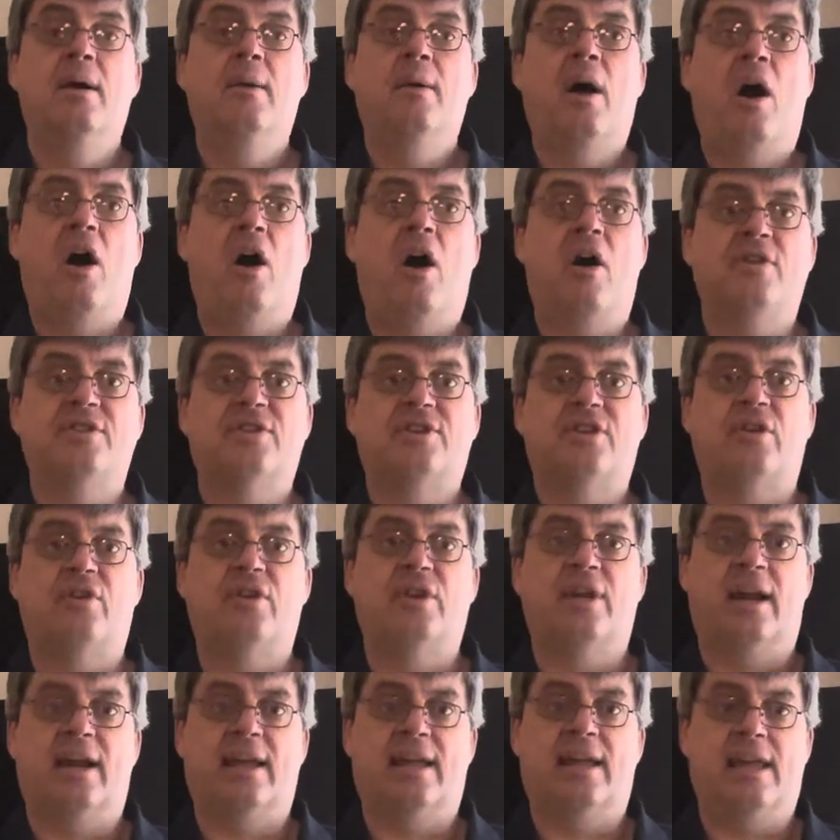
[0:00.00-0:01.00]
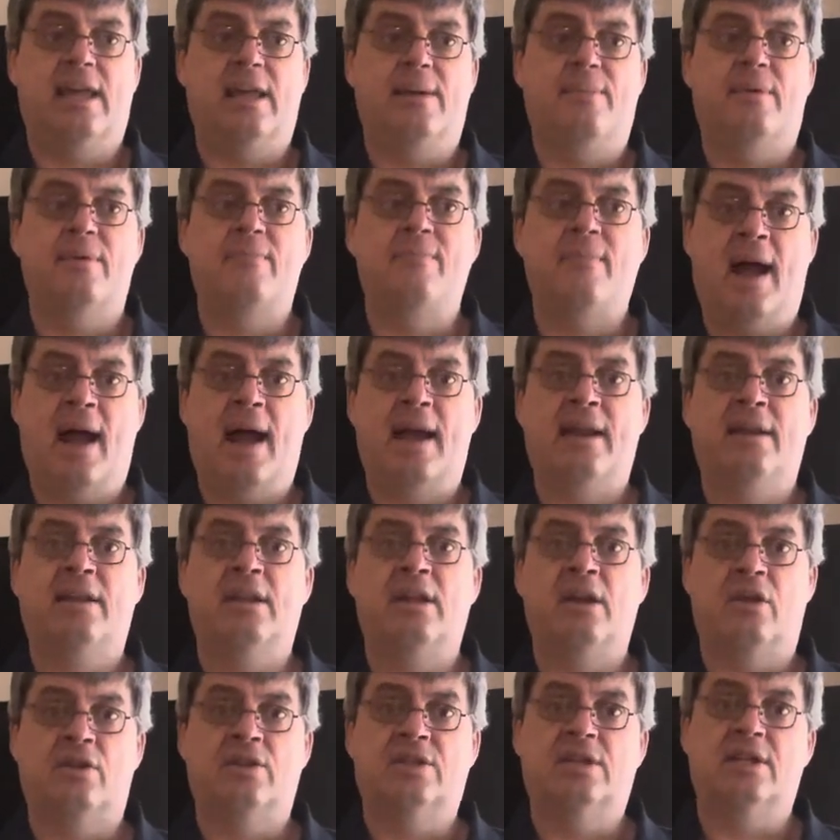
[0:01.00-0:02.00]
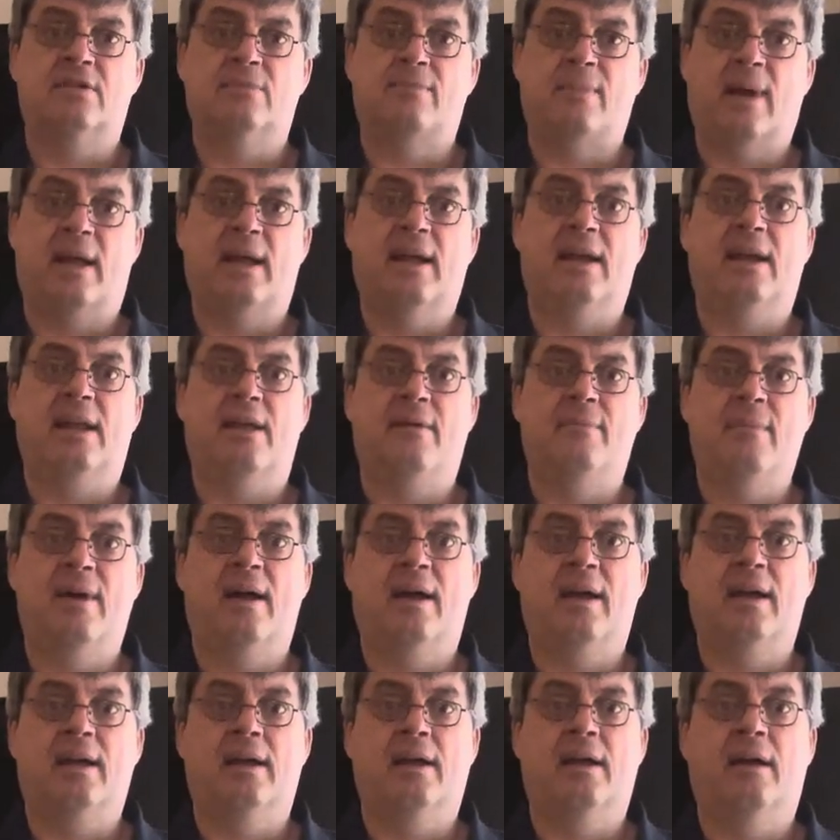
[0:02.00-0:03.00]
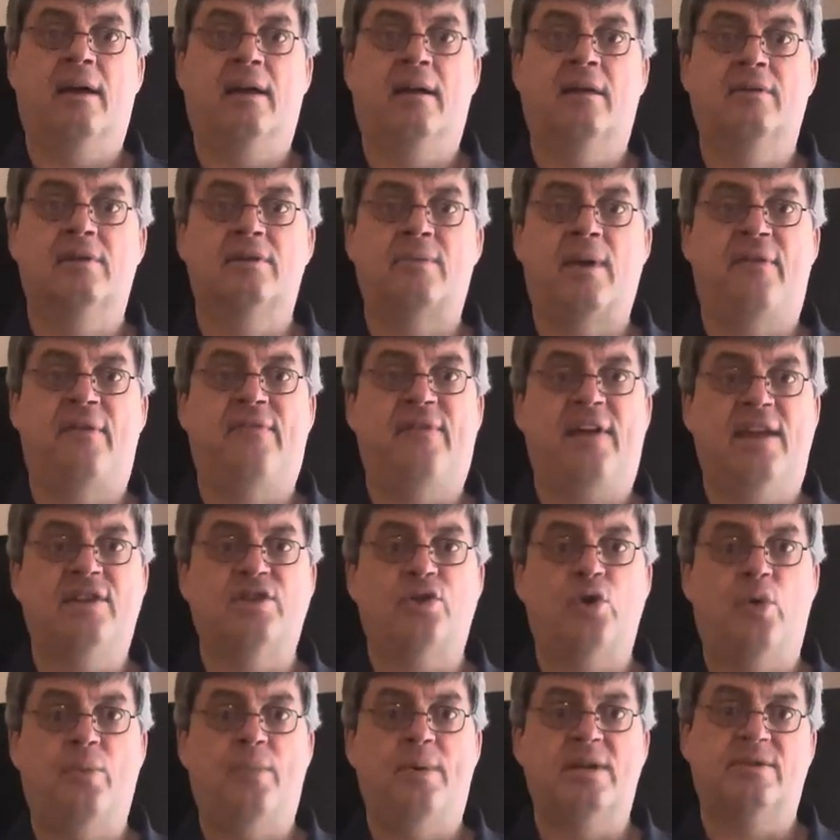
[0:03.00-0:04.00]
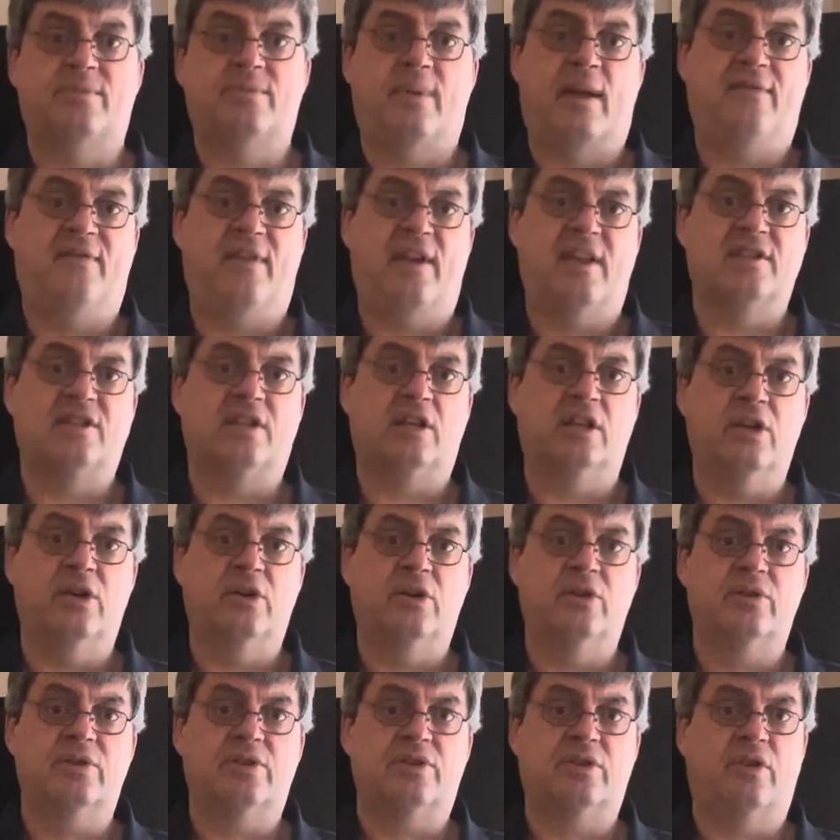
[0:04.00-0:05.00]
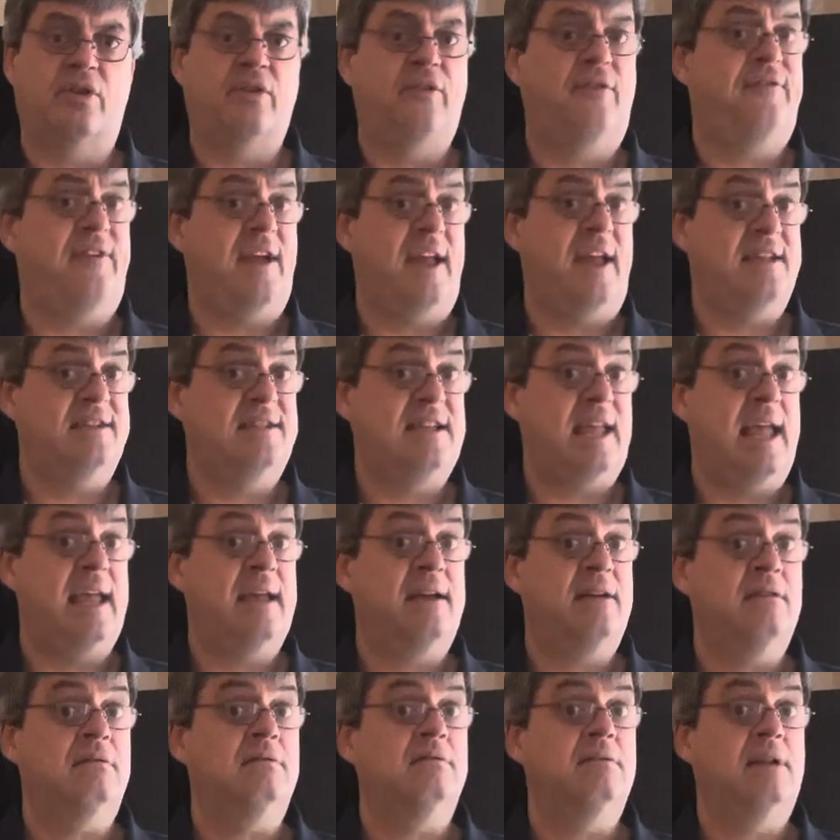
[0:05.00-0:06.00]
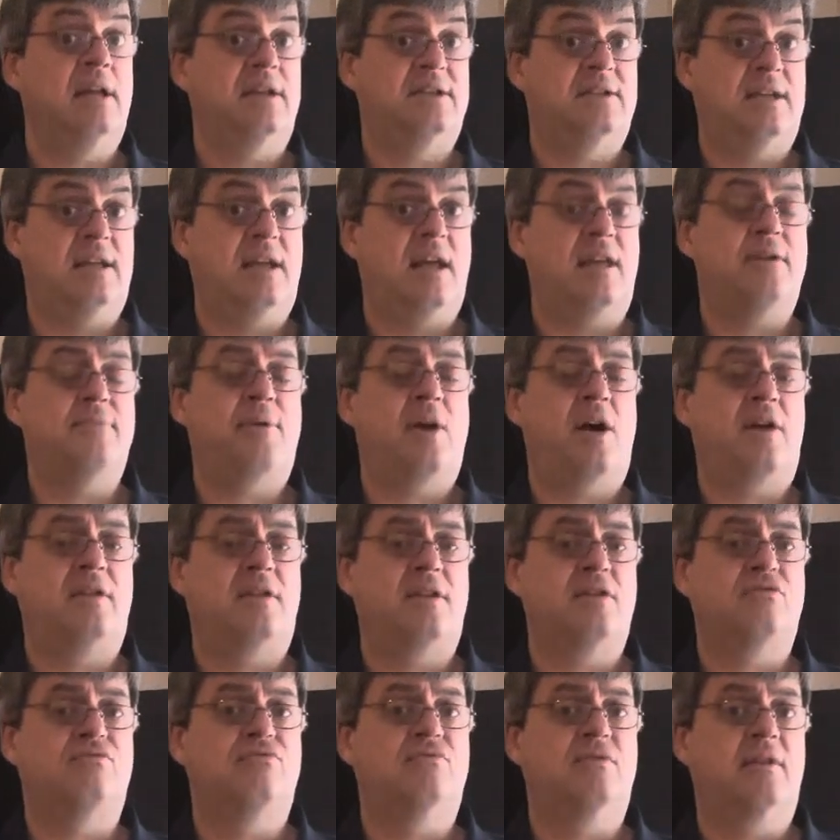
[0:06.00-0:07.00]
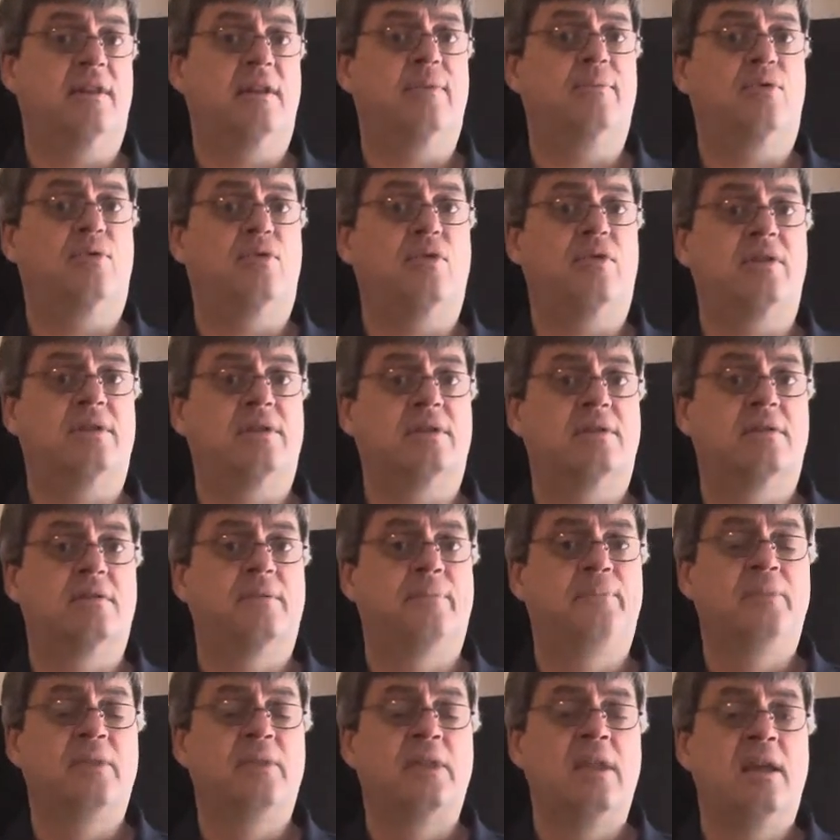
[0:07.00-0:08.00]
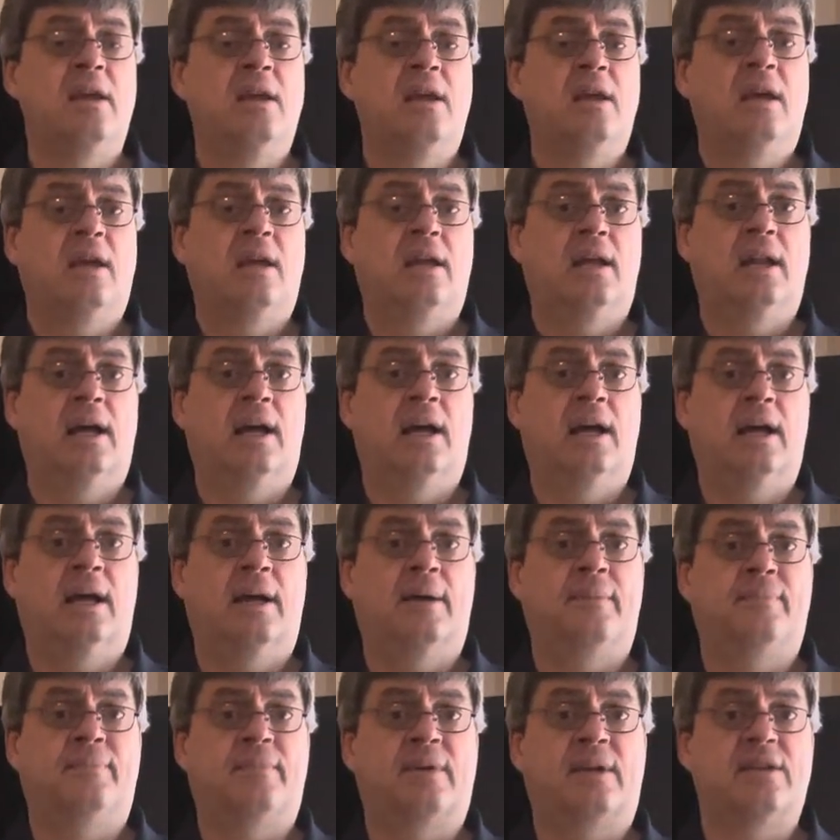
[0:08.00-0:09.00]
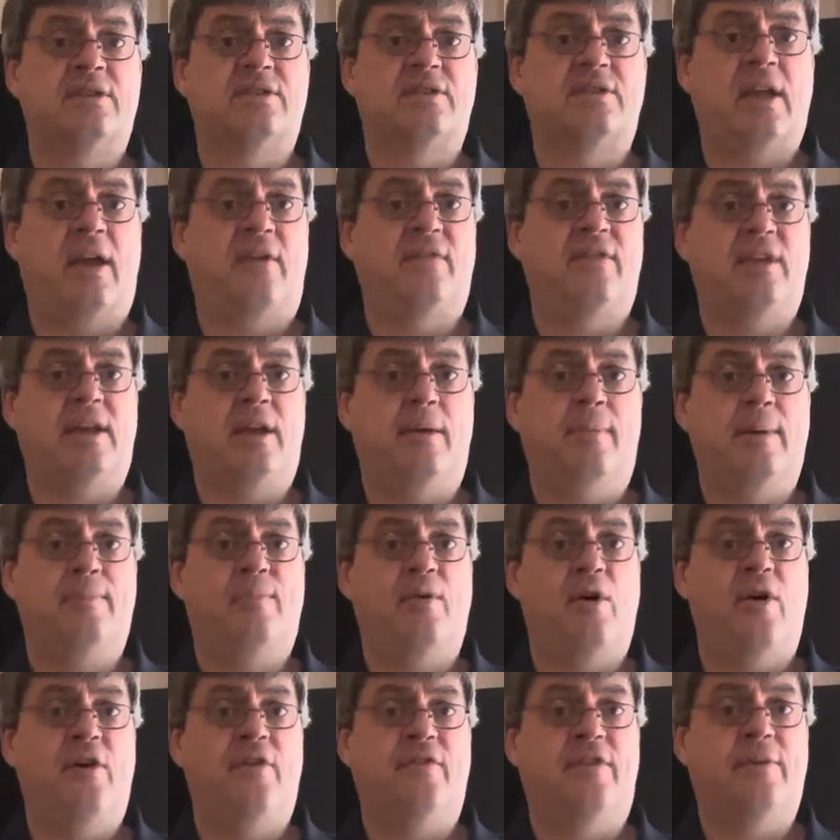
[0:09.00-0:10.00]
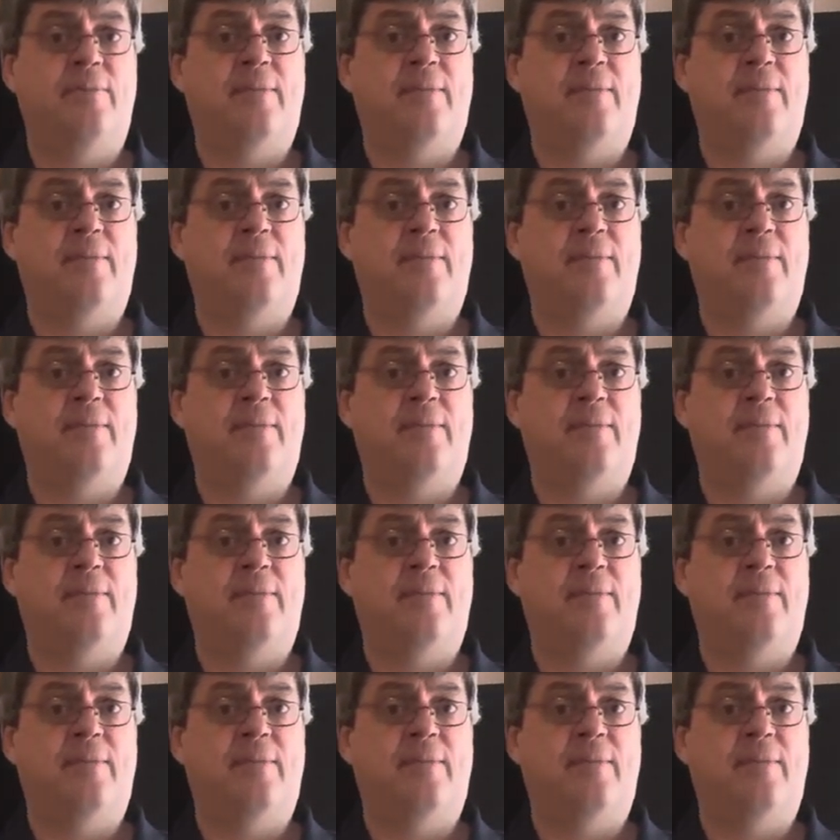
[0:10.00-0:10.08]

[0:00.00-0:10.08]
Also, you got to keep in mind, geez, is my face open? Is my face closed? So the face angle, that's the other part that's really important. Because everything can be perfect,